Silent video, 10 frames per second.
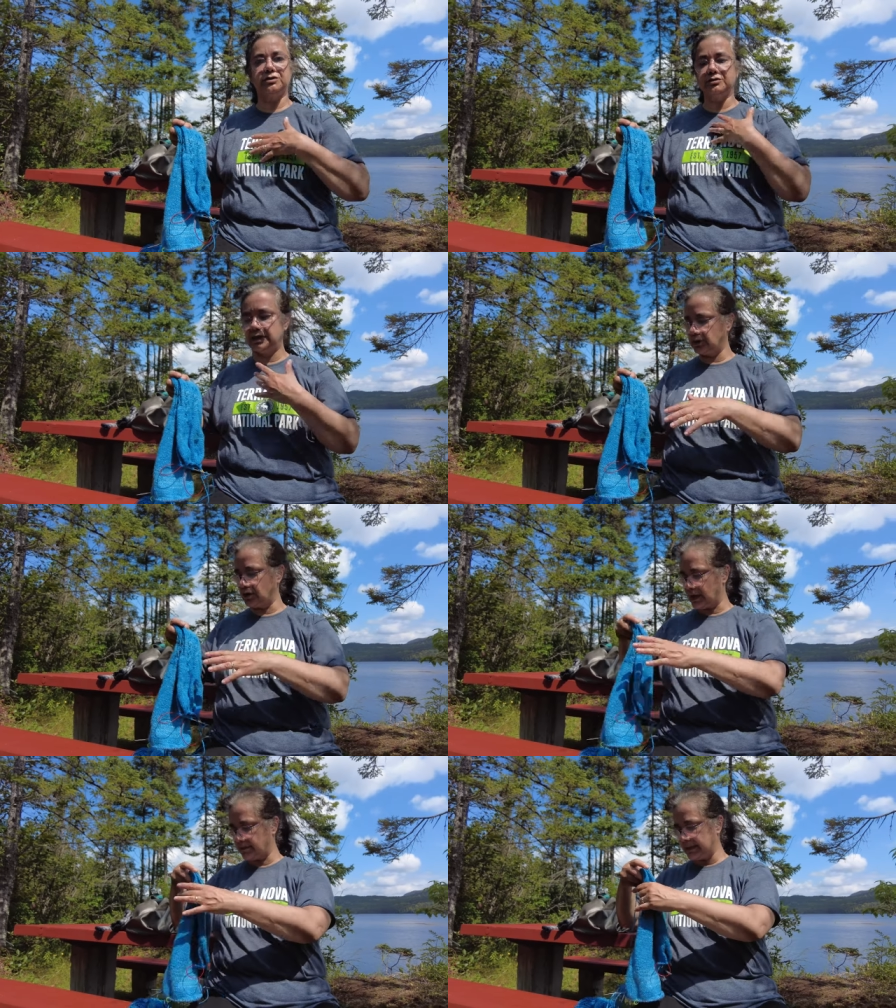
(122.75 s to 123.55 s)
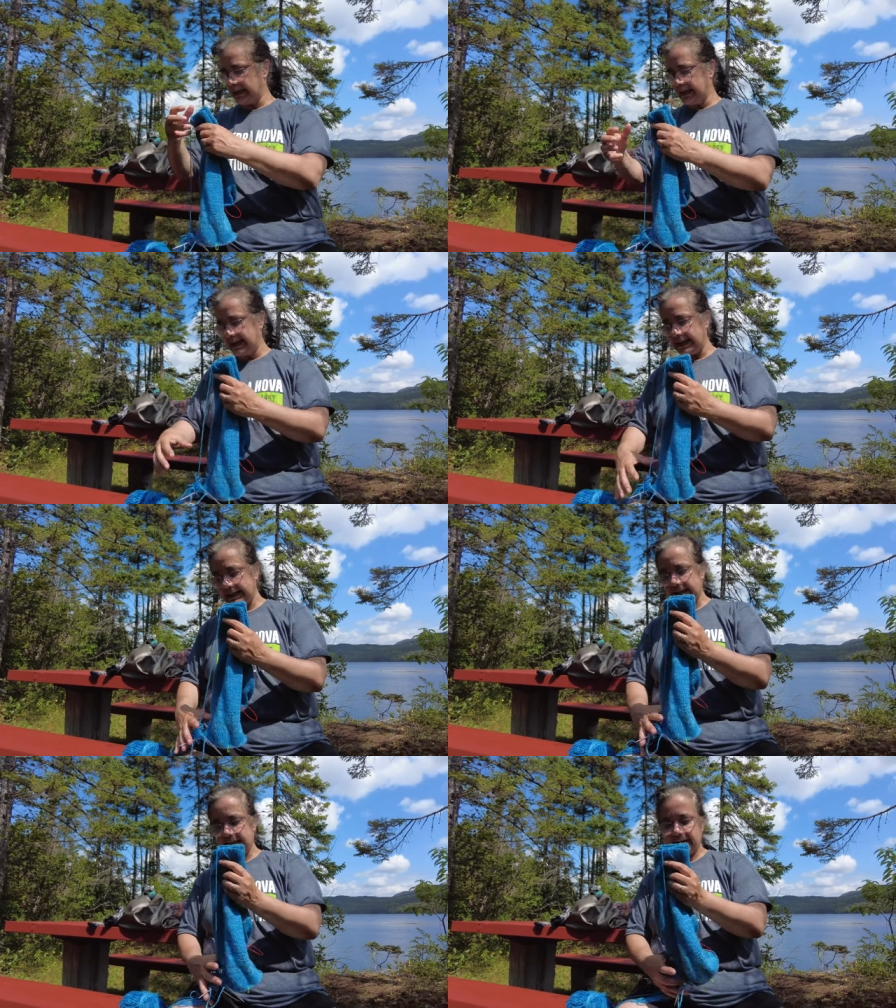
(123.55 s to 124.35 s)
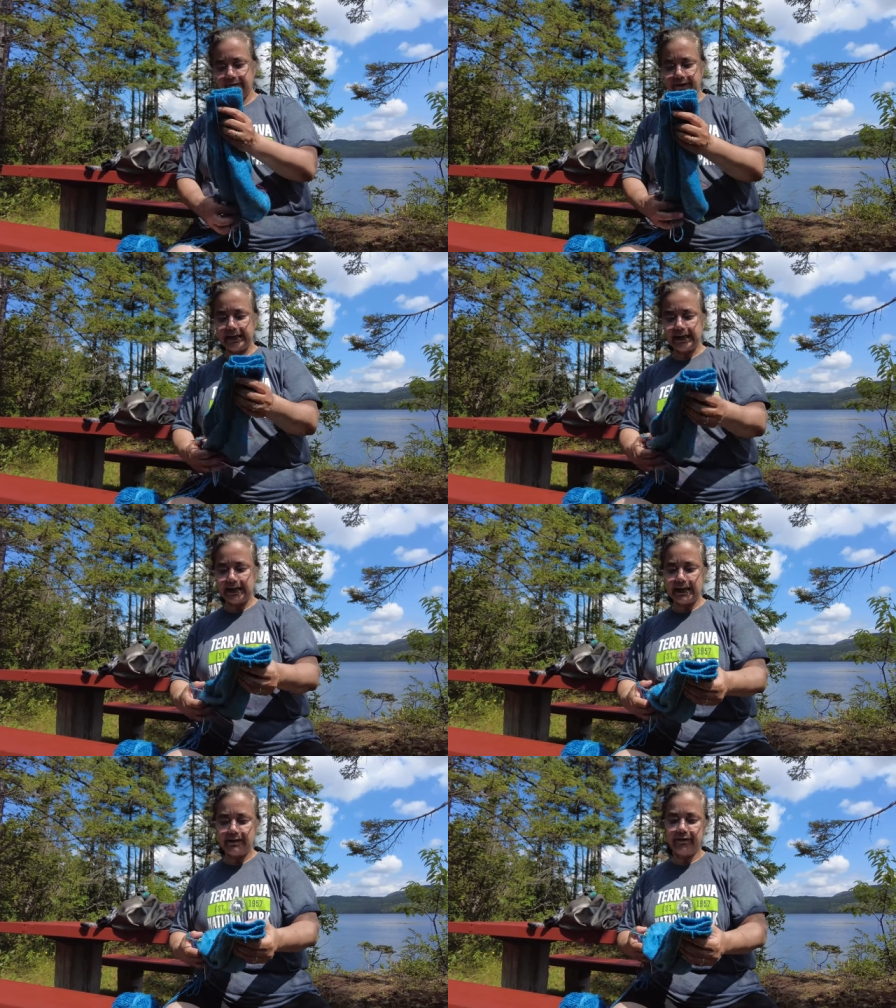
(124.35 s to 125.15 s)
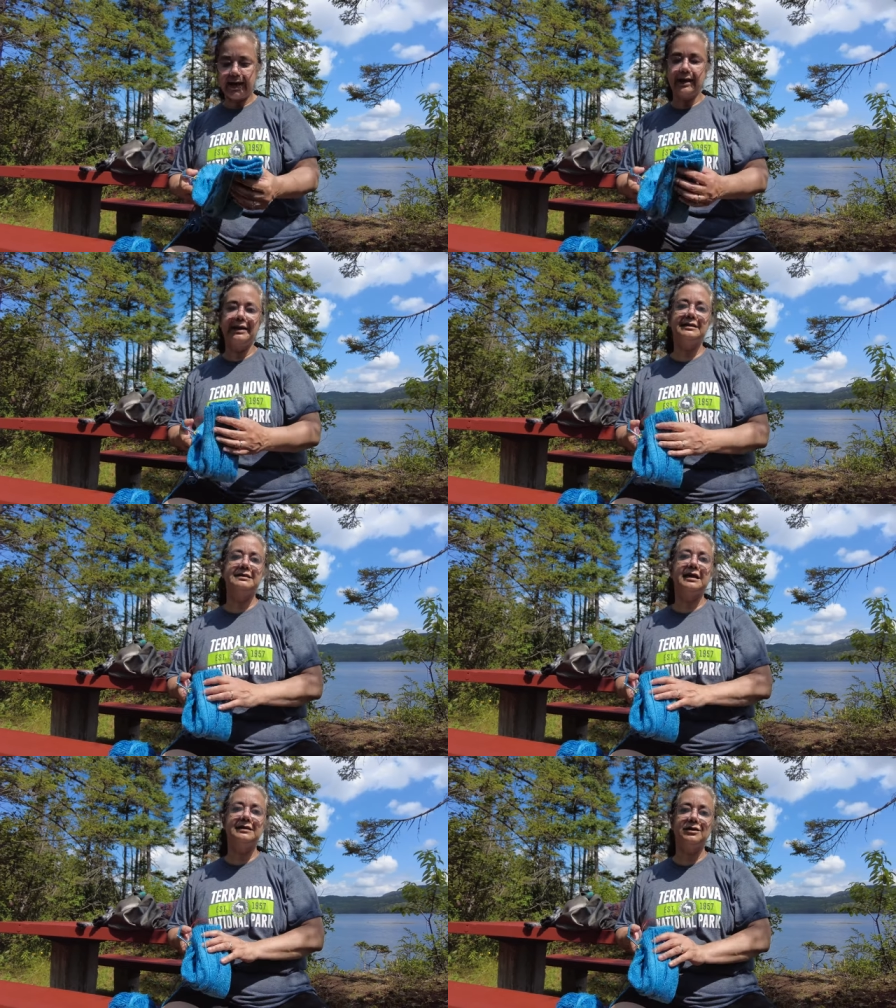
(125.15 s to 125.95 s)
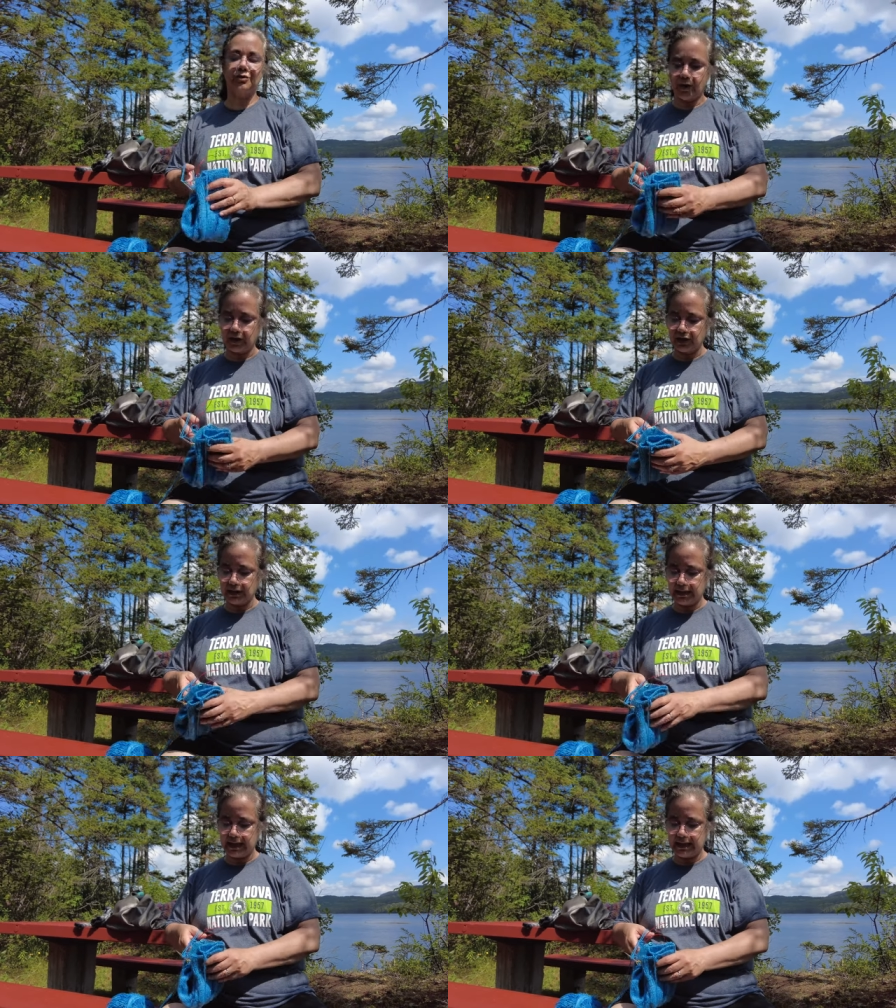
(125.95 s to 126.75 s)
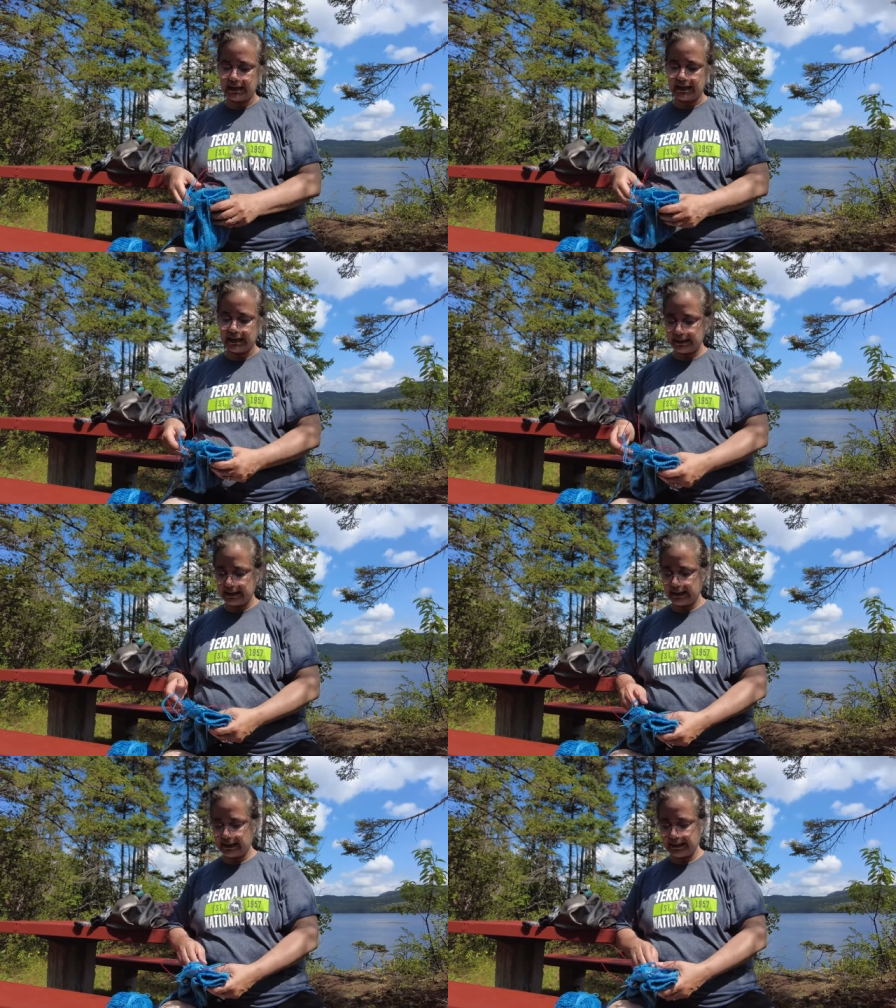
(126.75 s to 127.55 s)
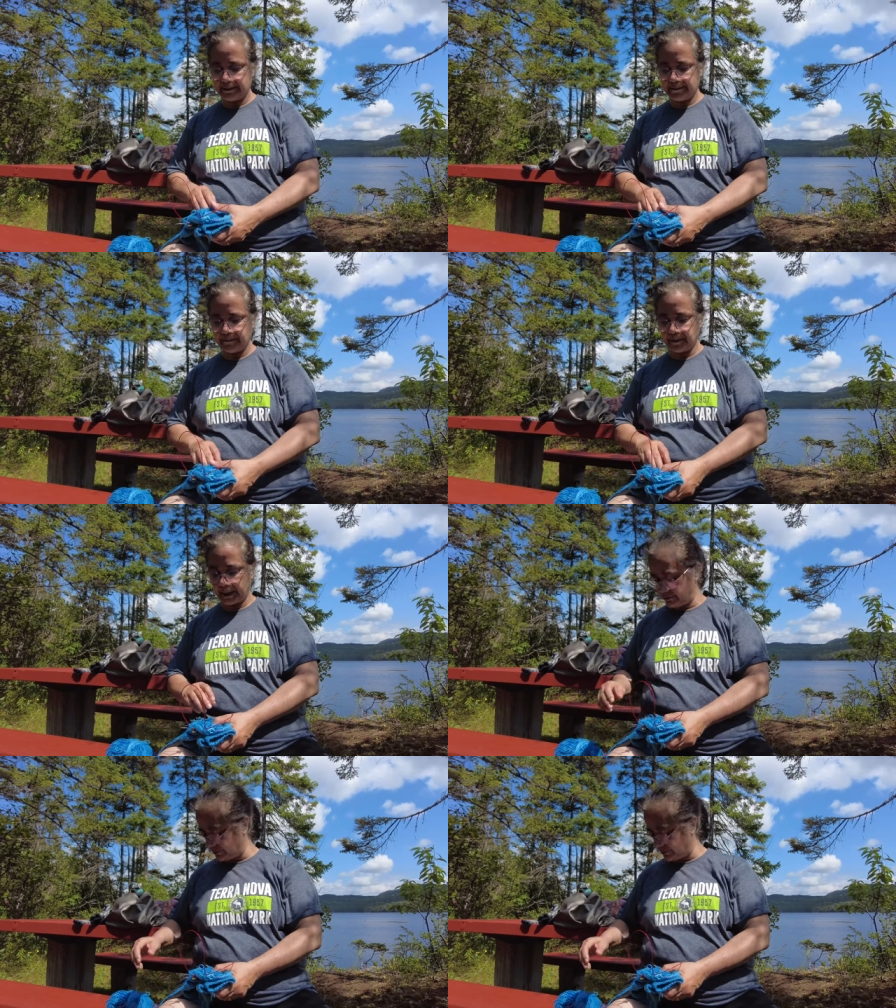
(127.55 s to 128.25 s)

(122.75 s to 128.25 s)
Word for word: do the top. And uh, funny enough, I started to watch again the um,